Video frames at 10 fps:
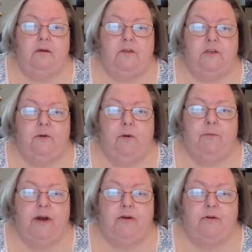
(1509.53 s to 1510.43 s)
Zero
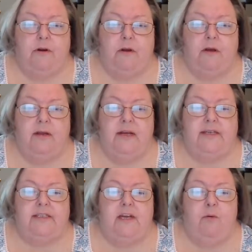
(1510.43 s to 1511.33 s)
muttered.
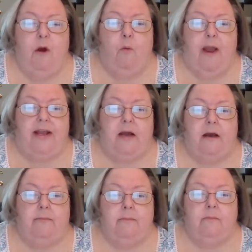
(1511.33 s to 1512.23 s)
"Zero, wake
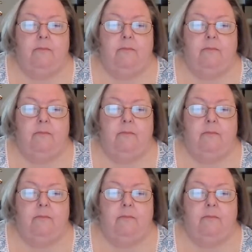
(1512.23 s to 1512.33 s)
up."